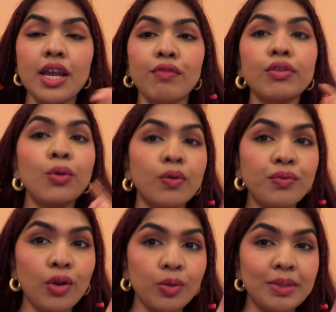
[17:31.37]
If you don't
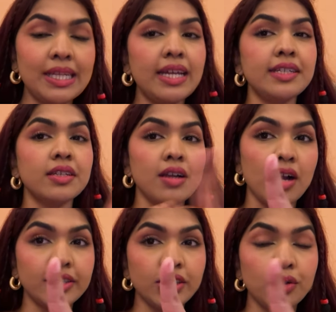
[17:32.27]
follow me there, it's
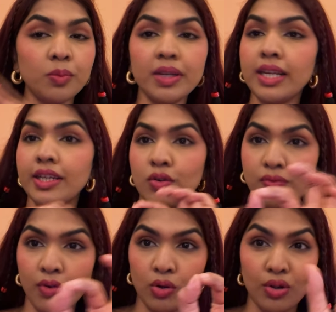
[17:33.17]
Akanksha Kumirali. Go
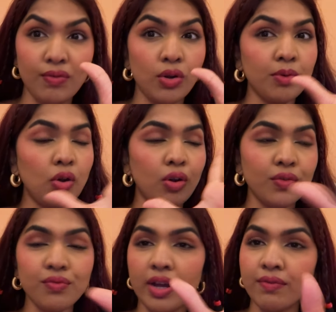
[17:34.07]
follow. I have a lot of
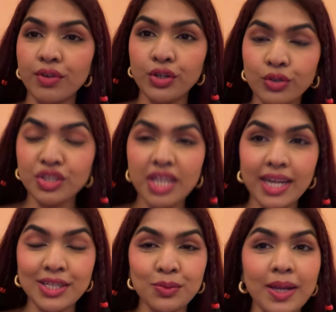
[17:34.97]
fun videos there
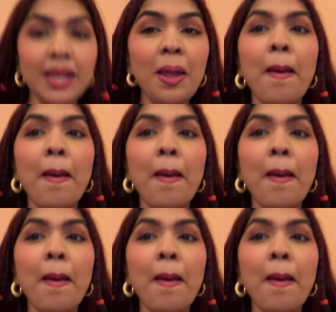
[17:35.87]
as well.